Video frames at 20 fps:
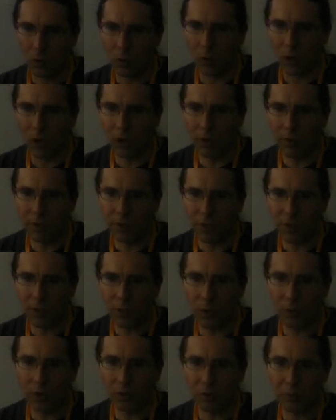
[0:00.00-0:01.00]
while the
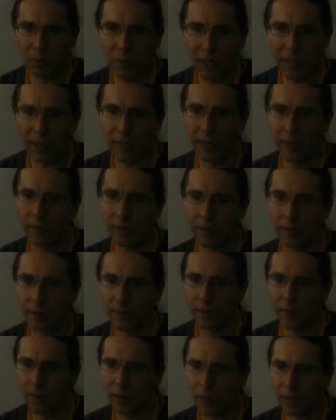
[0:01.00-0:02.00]
show is playing,
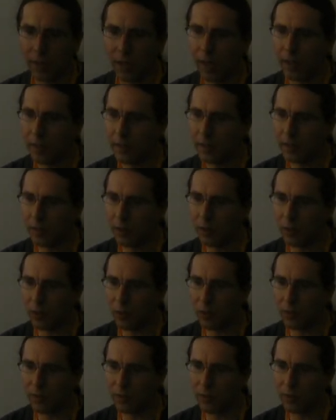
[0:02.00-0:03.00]
I can go
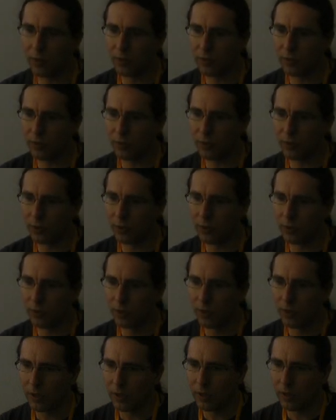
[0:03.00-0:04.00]
over to
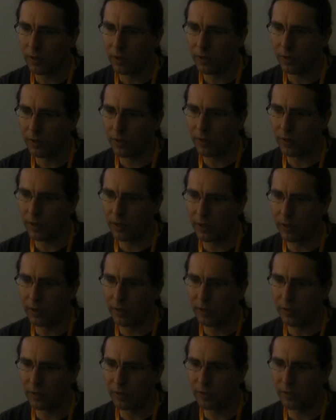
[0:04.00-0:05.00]

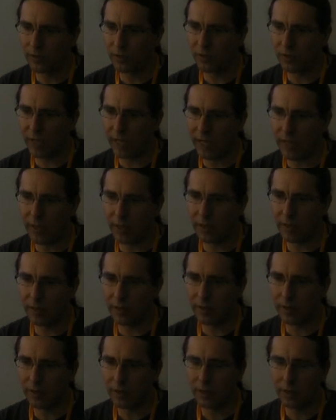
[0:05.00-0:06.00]
the
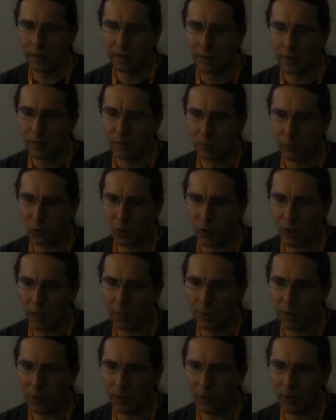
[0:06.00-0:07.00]
scanning
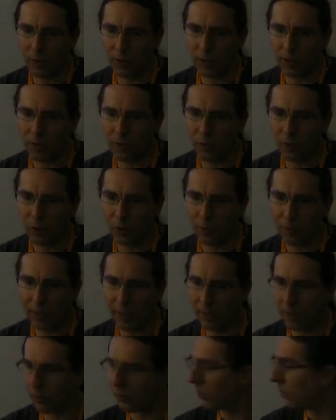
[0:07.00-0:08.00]
parameter control
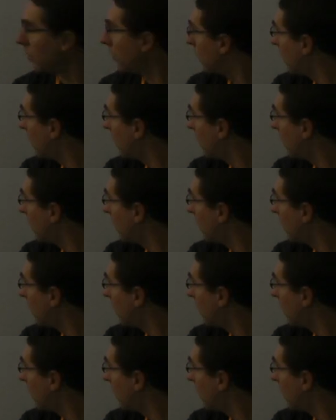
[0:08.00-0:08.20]
panel,